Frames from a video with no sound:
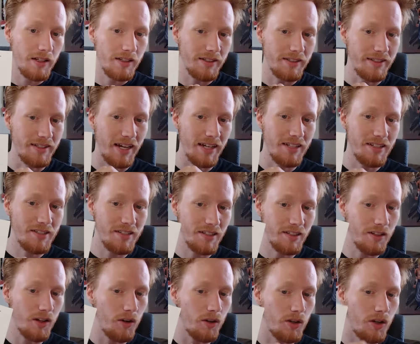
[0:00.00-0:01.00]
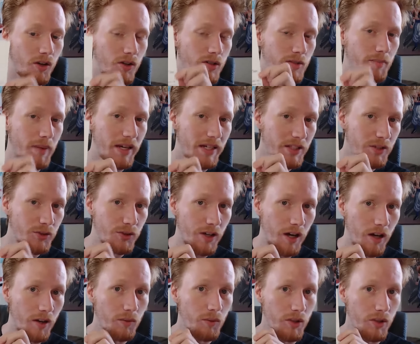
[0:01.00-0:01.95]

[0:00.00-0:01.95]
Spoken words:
DysonLogos Patreon,